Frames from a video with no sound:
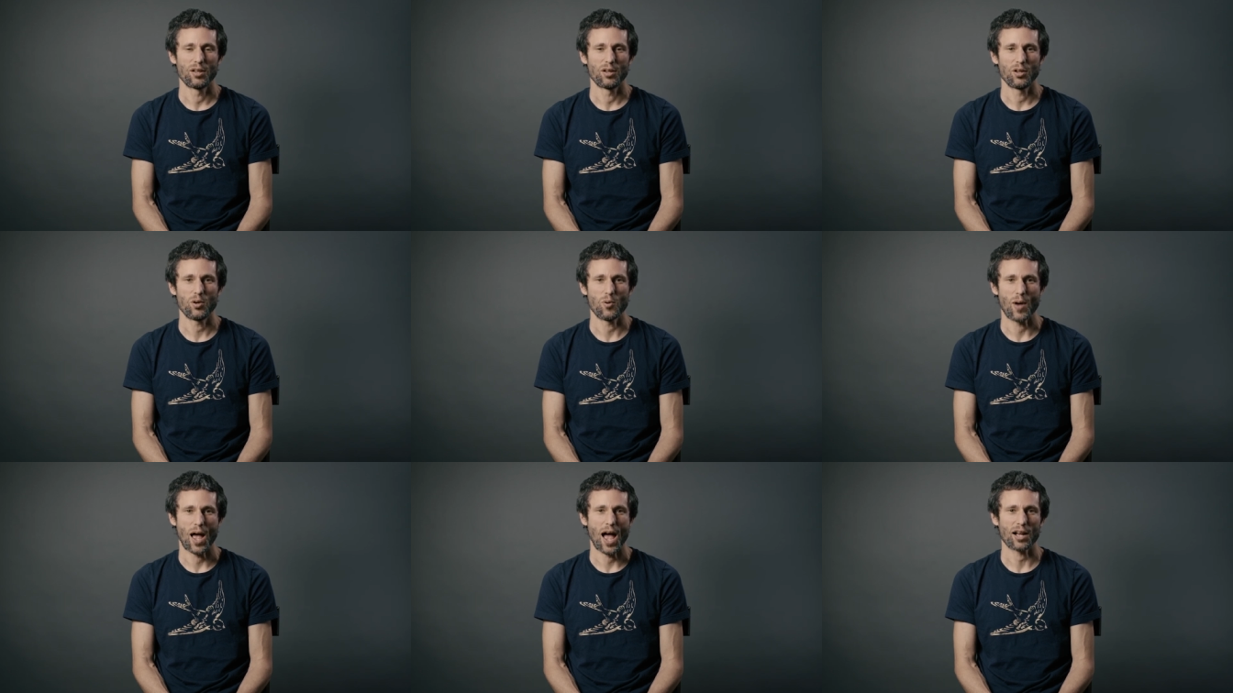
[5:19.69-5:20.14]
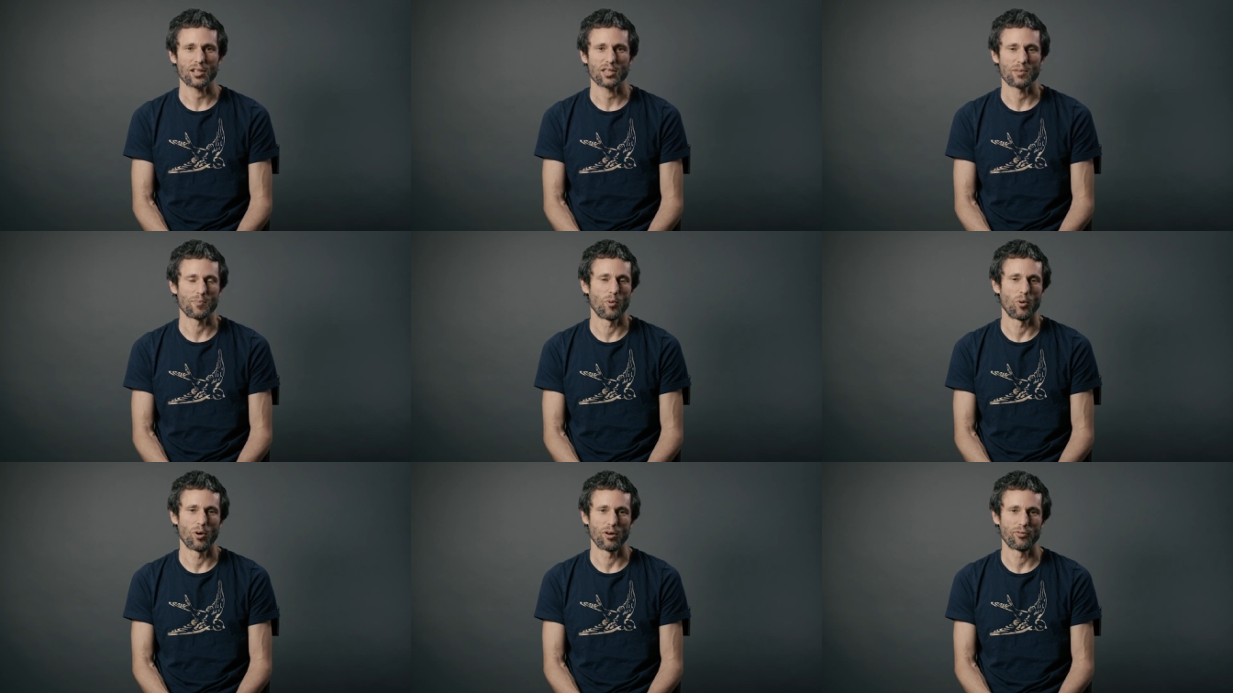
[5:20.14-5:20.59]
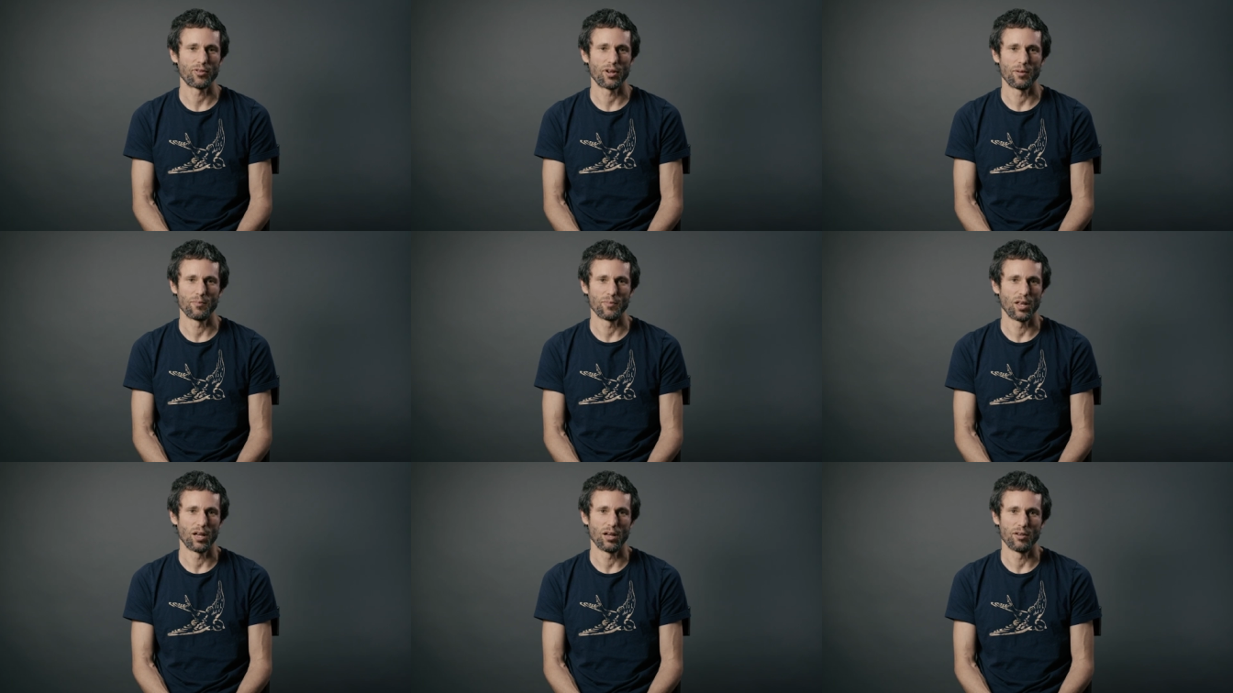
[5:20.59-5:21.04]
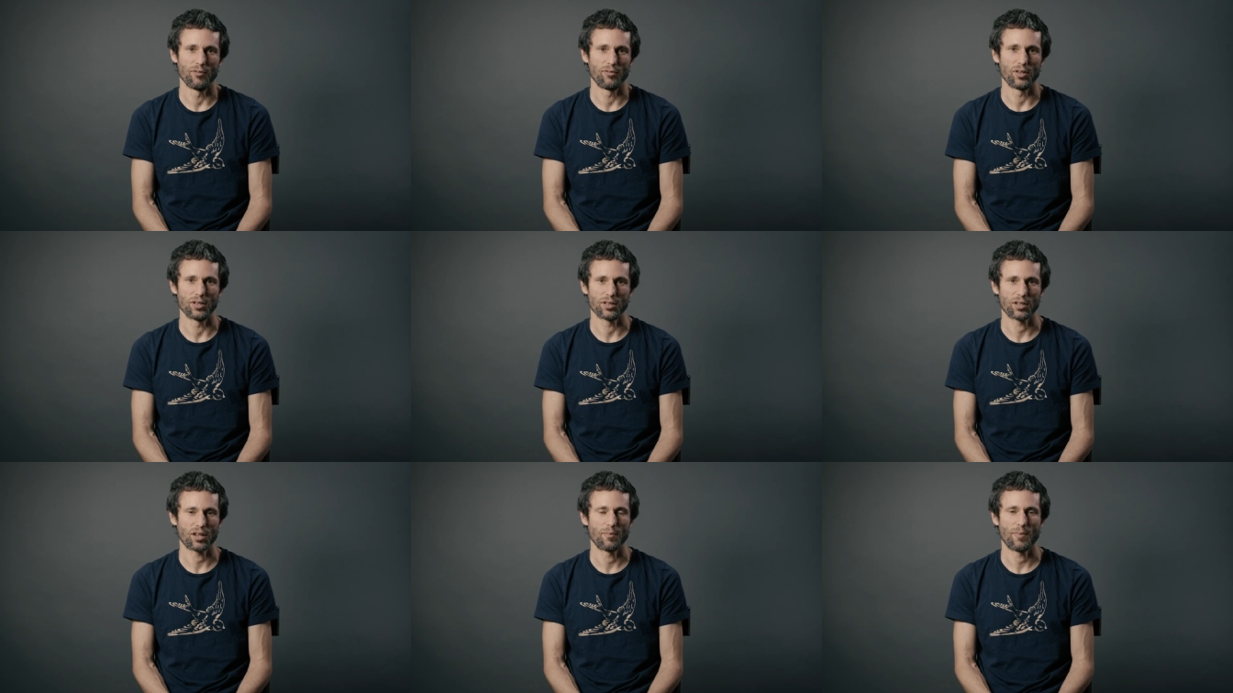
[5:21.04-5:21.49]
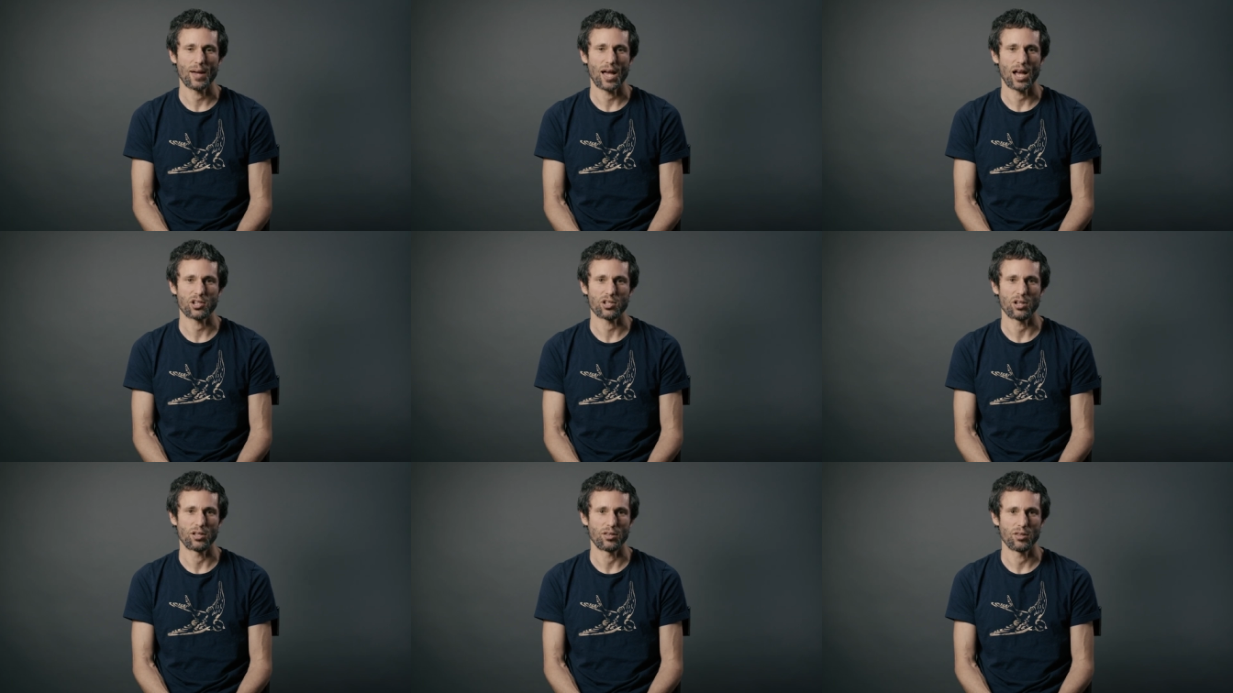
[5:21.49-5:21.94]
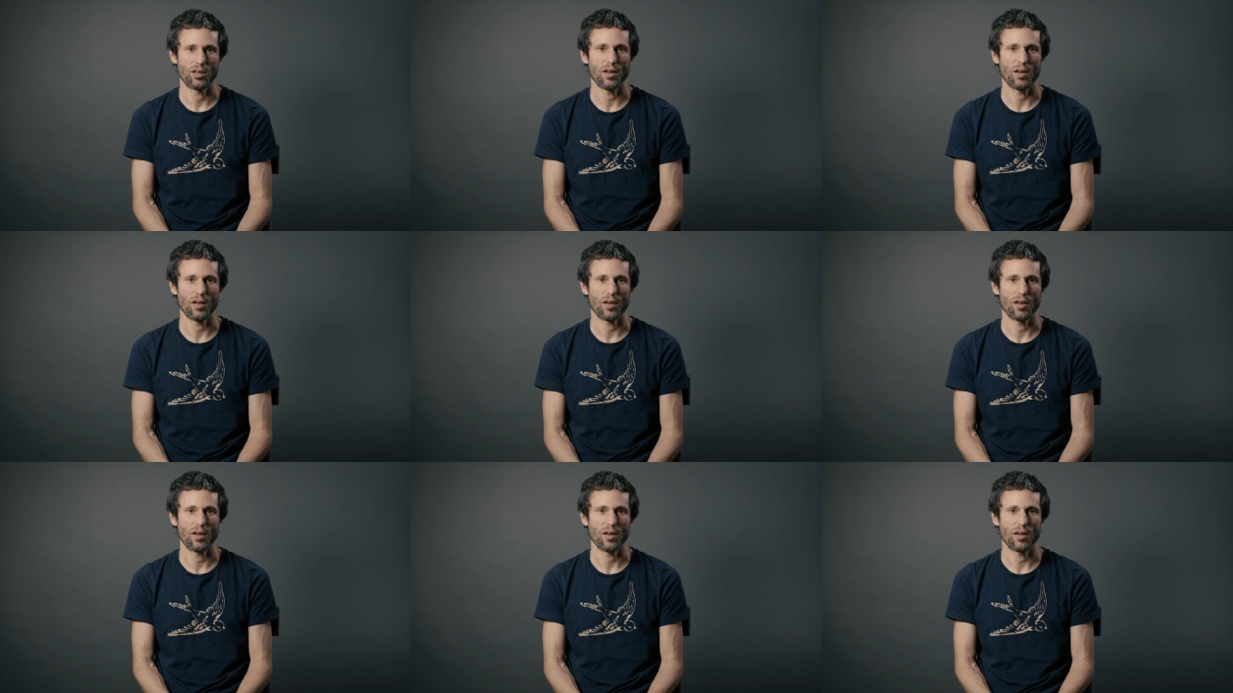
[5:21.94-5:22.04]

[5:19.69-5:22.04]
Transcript: who acts more from love and compassion.